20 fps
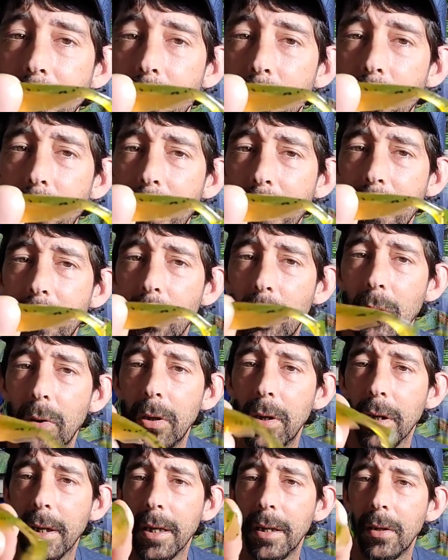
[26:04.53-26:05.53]
really cool
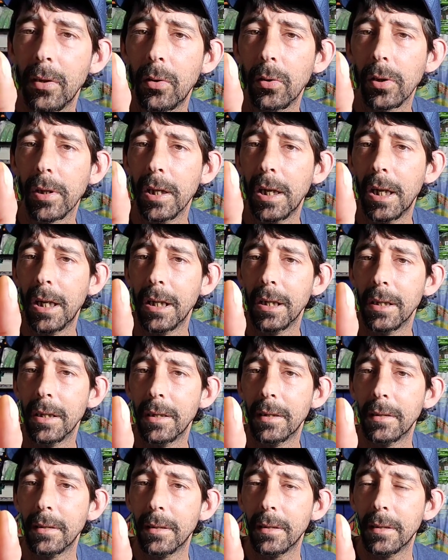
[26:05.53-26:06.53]
looking little color.